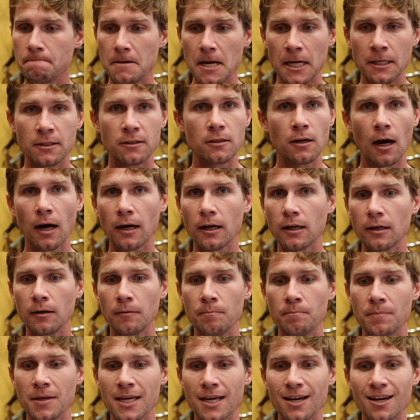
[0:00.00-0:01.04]
It's not going to
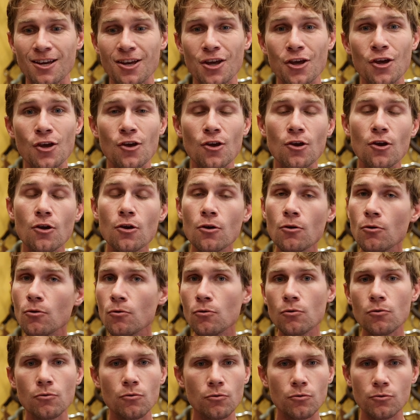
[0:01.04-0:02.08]
be
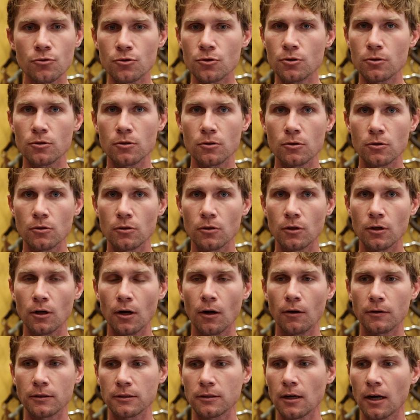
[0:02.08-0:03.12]
huge,
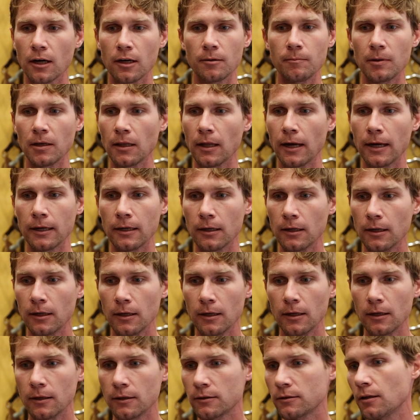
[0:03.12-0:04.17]
it's not going to be like
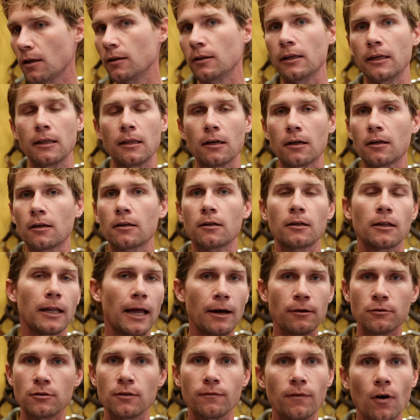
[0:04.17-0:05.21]
suddenly the
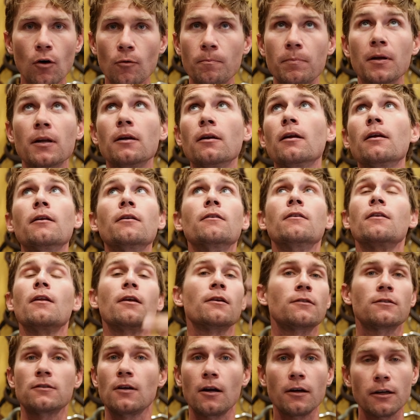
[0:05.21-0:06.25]
clouds have opened and
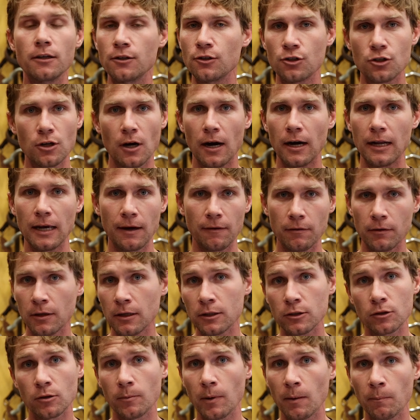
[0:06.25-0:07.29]
the sun is shining,
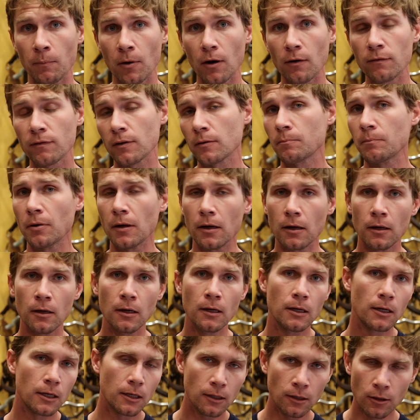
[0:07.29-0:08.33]
everything's going to be perfect, but
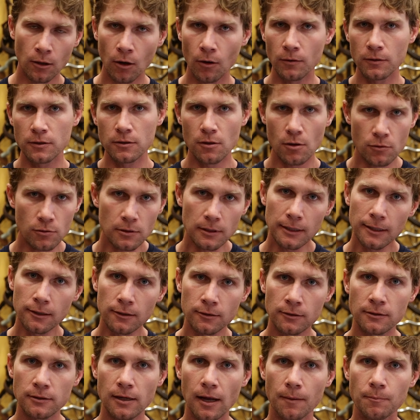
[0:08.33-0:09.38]
it's those
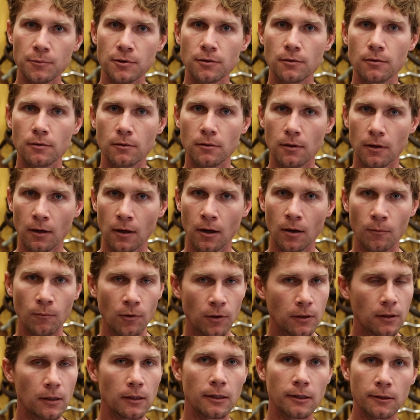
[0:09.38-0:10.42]
little steps
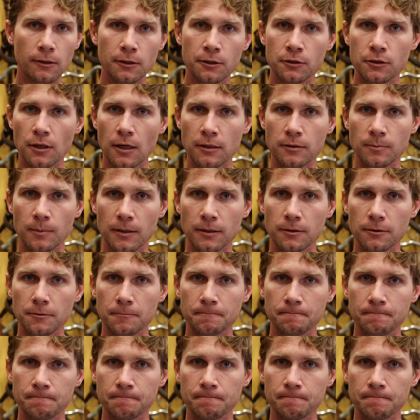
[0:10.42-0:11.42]
with the little adjustments.